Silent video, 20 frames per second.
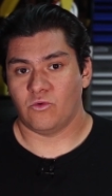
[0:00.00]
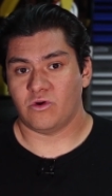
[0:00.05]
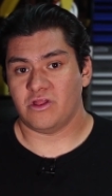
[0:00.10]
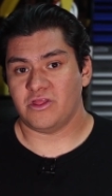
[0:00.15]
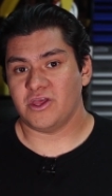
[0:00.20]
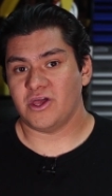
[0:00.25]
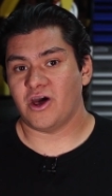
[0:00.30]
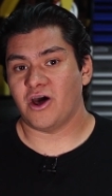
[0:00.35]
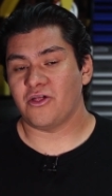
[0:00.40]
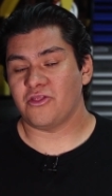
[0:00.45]
One
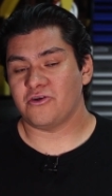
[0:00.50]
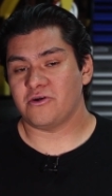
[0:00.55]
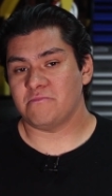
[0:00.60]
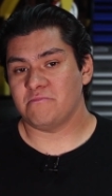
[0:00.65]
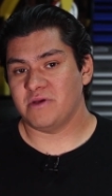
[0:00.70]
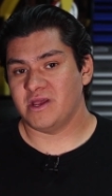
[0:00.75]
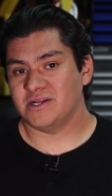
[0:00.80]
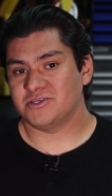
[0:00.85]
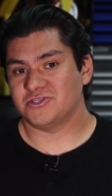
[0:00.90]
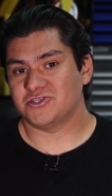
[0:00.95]
of the other
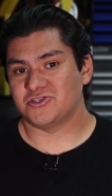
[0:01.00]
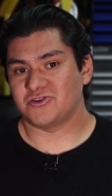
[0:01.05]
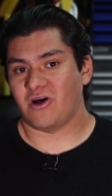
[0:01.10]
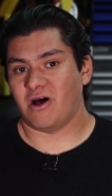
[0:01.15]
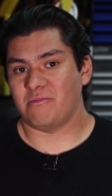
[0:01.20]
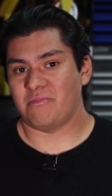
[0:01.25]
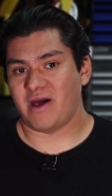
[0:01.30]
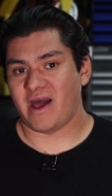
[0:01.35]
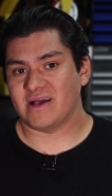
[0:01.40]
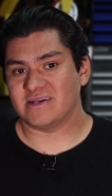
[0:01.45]
major
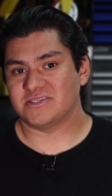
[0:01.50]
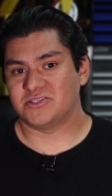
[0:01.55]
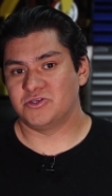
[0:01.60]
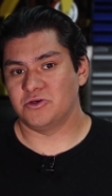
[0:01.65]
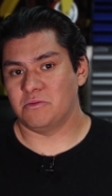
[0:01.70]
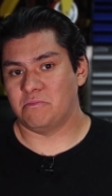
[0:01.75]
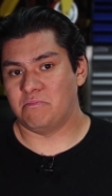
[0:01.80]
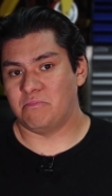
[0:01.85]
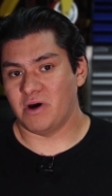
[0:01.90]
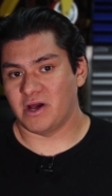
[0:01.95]
drawbacks
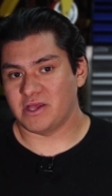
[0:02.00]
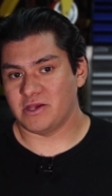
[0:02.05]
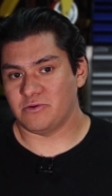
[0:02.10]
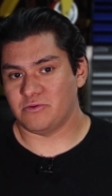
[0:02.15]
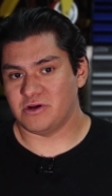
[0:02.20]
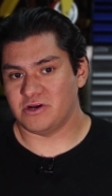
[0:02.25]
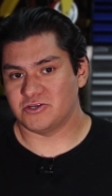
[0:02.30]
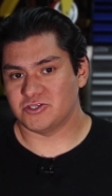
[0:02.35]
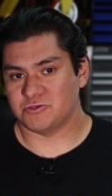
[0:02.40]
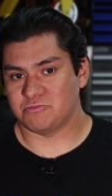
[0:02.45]
to a
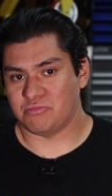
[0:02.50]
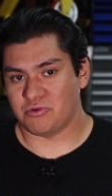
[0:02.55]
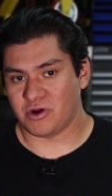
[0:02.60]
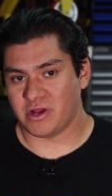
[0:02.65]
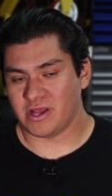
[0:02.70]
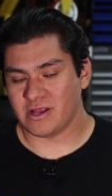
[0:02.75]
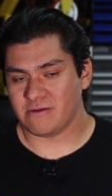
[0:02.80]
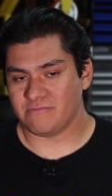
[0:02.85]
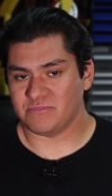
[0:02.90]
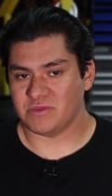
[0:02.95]
buggy rear
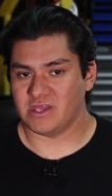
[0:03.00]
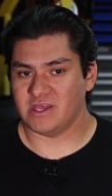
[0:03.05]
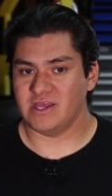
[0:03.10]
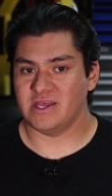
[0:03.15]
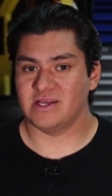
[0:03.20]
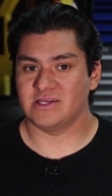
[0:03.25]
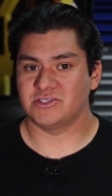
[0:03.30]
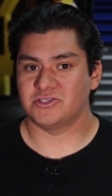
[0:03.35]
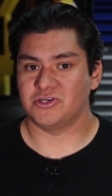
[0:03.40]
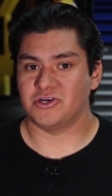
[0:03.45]
spring
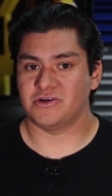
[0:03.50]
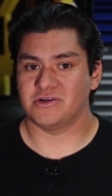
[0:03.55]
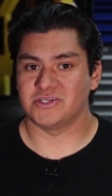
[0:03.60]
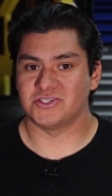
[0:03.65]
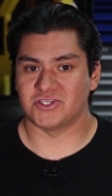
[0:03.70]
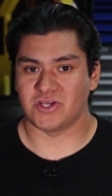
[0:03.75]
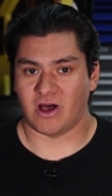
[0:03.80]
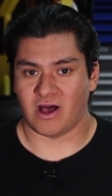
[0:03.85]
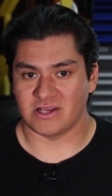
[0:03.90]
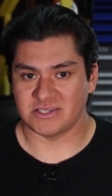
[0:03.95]
is your
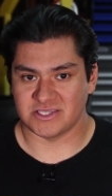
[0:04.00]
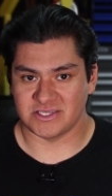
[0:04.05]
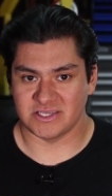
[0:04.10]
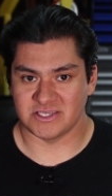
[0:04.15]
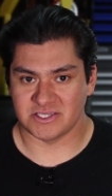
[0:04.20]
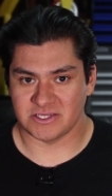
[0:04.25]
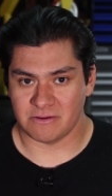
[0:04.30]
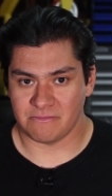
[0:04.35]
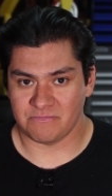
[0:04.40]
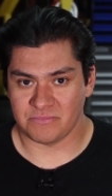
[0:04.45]
exhaust
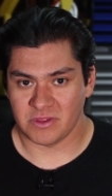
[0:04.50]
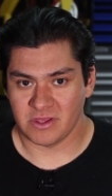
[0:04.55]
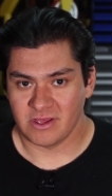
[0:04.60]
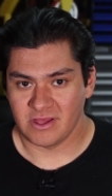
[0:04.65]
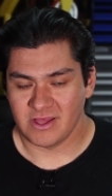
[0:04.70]
system.